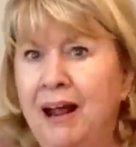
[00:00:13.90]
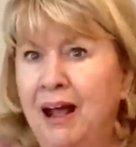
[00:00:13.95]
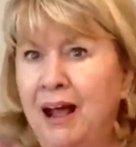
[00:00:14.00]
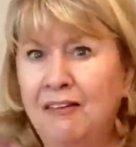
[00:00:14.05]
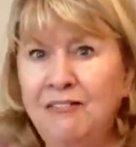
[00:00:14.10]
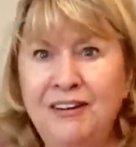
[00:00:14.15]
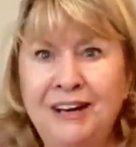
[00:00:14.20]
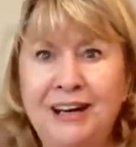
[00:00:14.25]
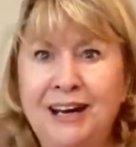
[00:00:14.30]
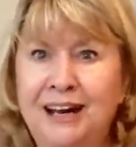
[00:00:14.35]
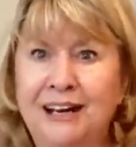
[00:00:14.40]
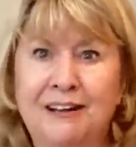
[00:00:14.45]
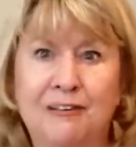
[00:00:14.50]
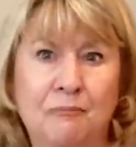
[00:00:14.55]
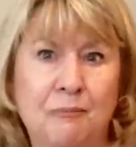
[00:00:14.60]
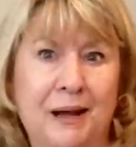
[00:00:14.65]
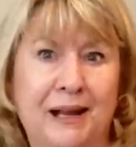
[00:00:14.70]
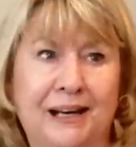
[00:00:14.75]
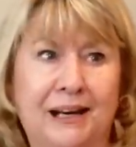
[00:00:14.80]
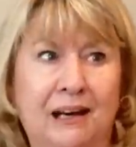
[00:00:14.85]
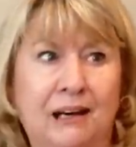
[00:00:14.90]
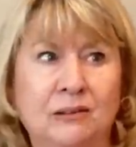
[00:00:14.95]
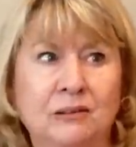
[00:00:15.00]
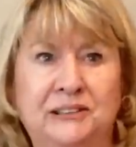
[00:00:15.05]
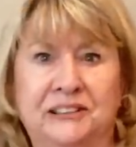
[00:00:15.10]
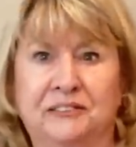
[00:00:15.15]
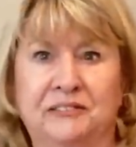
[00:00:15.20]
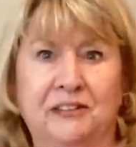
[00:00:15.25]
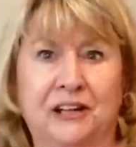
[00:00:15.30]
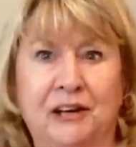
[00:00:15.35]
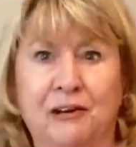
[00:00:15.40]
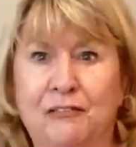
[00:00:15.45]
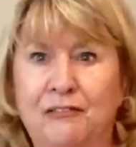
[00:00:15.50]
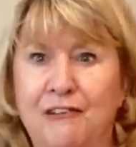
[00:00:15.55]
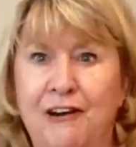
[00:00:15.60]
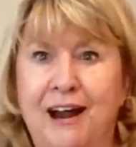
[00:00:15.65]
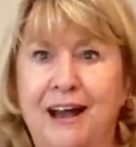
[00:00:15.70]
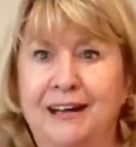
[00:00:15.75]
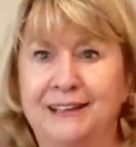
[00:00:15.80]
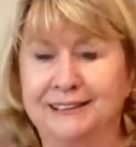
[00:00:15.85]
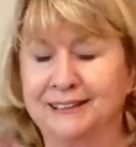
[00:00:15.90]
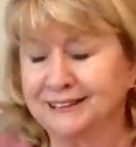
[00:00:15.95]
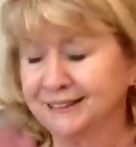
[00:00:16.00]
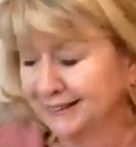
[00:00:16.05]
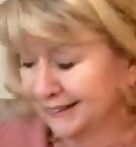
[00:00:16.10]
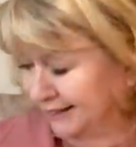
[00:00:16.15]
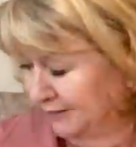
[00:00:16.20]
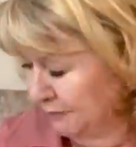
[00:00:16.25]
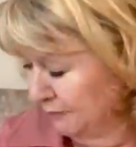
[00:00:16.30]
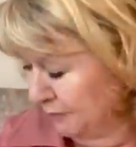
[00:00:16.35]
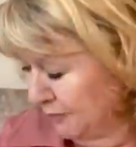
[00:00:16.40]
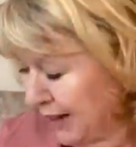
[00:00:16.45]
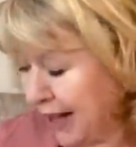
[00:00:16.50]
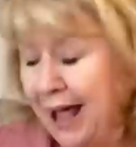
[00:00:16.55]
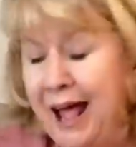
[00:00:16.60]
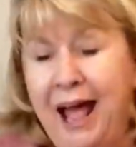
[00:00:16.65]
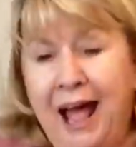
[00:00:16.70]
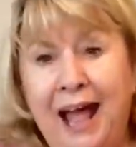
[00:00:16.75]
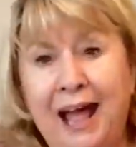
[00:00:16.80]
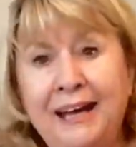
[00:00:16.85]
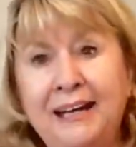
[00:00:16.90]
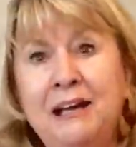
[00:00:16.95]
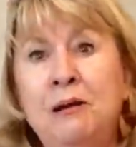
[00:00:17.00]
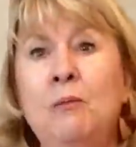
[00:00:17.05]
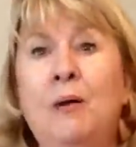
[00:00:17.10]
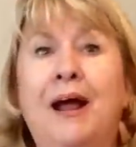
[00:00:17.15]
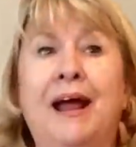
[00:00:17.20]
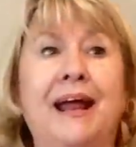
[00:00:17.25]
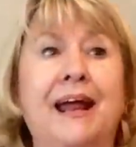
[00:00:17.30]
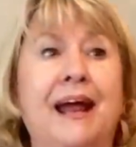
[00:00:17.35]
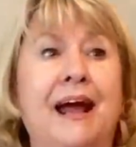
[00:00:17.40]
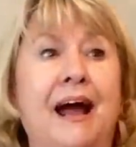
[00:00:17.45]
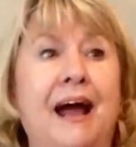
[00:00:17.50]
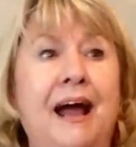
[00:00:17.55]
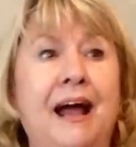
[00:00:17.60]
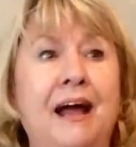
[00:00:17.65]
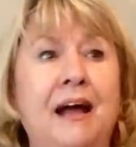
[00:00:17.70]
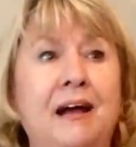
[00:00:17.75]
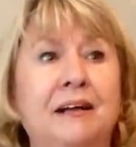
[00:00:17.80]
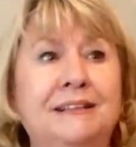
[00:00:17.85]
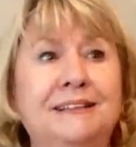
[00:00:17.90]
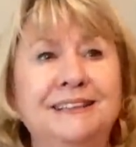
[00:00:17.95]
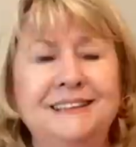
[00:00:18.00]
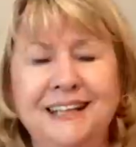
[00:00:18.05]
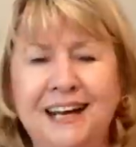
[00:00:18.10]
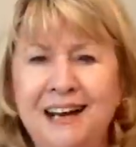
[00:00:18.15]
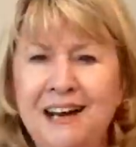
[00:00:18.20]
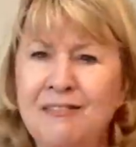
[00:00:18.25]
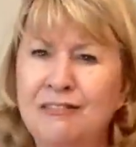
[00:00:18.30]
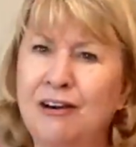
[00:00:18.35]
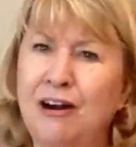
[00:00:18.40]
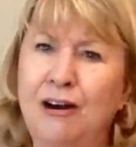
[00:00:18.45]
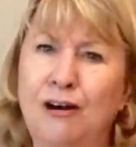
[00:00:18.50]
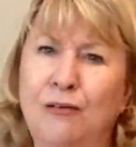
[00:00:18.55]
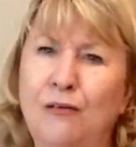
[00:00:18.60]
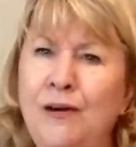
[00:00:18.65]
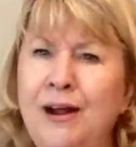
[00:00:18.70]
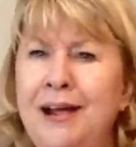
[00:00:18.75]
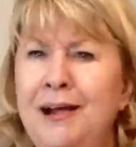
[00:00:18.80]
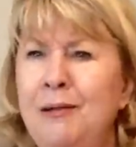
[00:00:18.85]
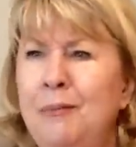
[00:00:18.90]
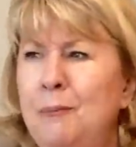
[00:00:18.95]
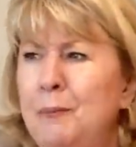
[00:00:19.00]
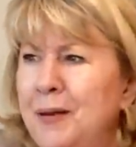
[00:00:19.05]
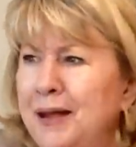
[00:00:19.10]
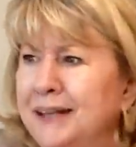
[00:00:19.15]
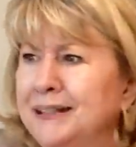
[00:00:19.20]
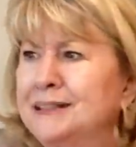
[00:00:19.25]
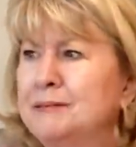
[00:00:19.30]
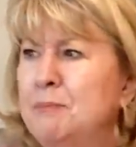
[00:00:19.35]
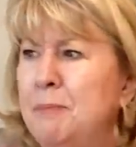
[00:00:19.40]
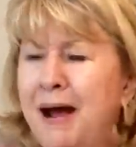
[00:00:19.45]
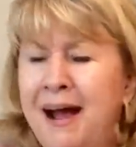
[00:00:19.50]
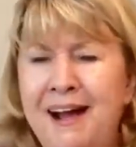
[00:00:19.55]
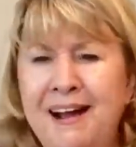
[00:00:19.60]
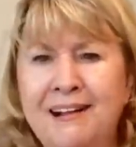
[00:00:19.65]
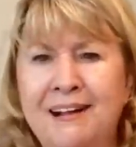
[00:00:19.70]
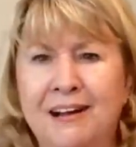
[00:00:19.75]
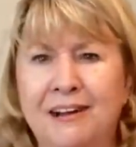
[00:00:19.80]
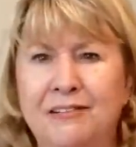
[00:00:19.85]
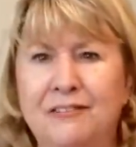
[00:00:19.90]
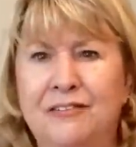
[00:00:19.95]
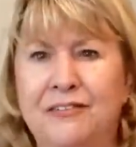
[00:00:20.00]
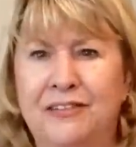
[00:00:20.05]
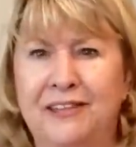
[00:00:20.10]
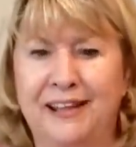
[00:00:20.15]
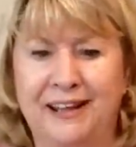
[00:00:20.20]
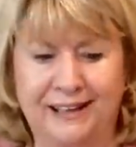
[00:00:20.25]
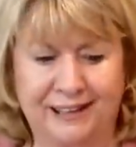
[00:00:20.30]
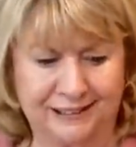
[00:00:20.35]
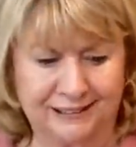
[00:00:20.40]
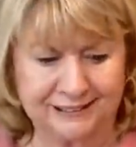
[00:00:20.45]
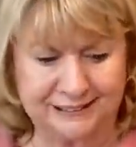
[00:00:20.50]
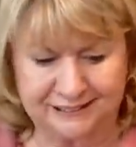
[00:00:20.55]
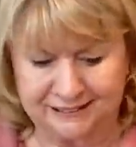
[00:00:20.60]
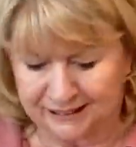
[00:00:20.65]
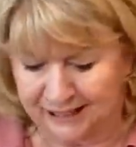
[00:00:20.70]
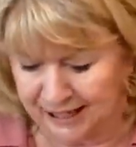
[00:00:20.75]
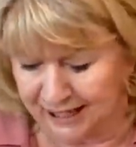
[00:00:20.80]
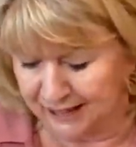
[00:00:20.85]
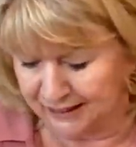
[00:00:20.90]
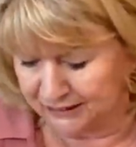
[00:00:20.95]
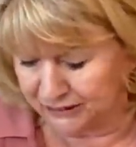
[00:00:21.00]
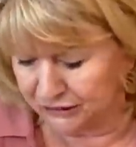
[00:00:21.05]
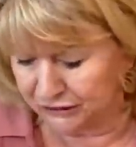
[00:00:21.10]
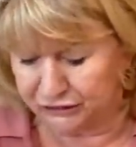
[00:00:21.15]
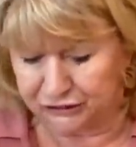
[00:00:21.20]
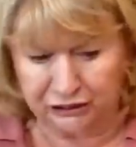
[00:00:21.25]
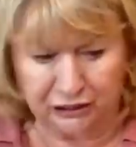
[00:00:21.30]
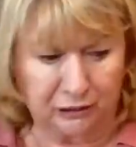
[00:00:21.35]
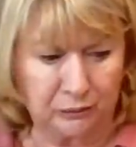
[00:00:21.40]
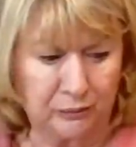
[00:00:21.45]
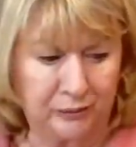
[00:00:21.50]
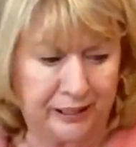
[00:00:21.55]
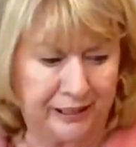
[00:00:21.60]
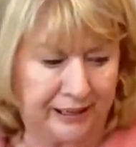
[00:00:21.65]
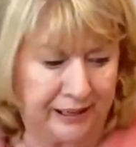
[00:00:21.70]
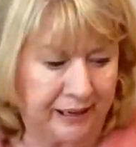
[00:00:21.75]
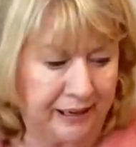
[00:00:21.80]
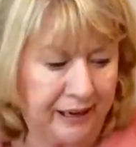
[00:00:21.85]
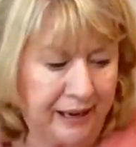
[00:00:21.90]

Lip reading: I feel like I've made loads of new friends. Anyway, today I've got a real mixed bag of things to show you.